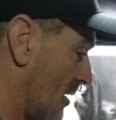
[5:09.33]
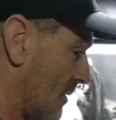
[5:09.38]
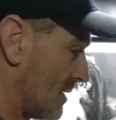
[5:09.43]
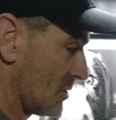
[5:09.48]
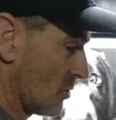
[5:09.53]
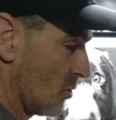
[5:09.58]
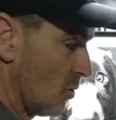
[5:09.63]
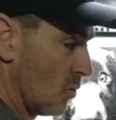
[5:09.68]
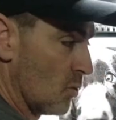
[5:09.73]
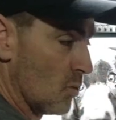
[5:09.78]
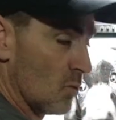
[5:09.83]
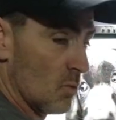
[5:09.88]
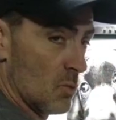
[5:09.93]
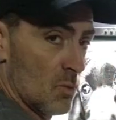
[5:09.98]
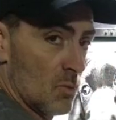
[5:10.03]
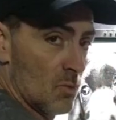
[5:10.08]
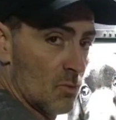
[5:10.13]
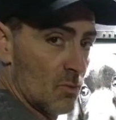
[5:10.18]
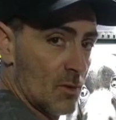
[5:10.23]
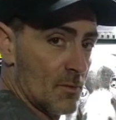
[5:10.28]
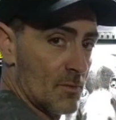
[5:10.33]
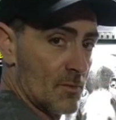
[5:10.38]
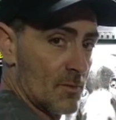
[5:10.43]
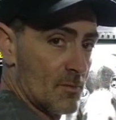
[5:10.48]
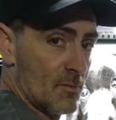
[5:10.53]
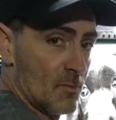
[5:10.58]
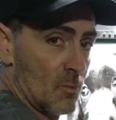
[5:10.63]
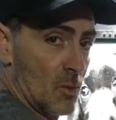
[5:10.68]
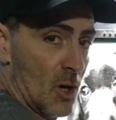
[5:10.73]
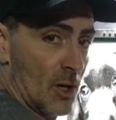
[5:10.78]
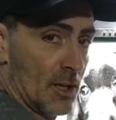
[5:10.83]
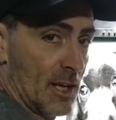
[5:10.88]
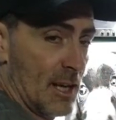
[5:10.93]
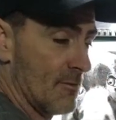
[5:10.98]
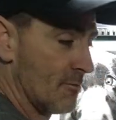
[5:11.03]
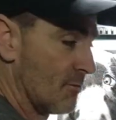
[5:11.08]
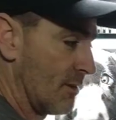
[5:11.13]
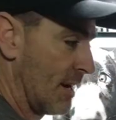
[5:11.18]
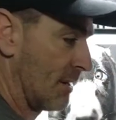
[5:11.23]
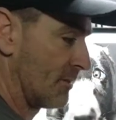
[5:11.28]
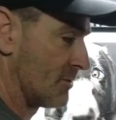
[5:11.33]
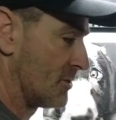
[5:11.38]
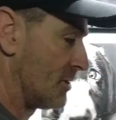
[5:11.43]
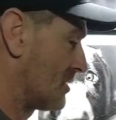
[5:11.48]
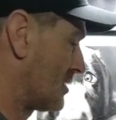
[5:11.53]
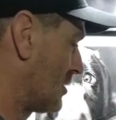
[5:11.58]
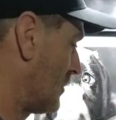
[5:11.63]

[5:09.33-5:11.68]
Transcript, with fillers: so it's all working round